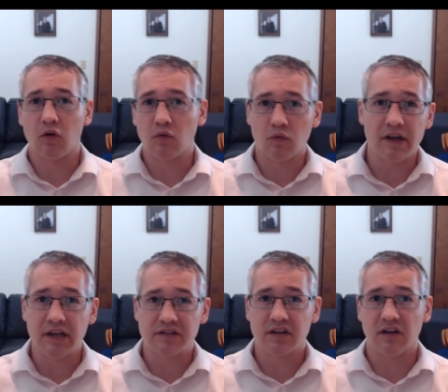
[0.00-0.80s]

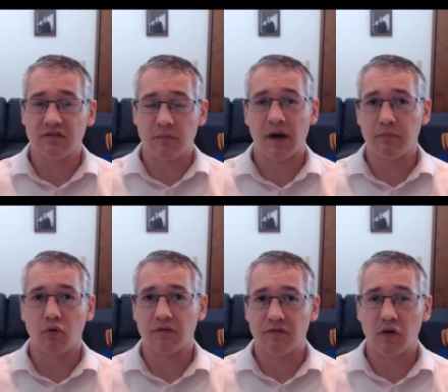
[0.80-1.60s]
risk of my
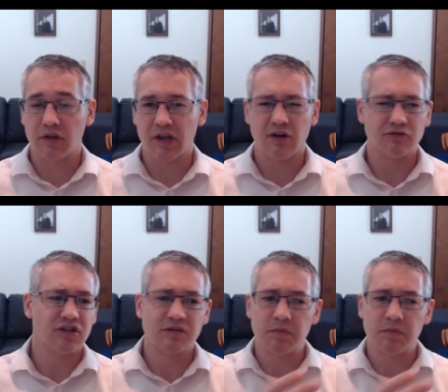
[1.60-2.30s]
portfolio just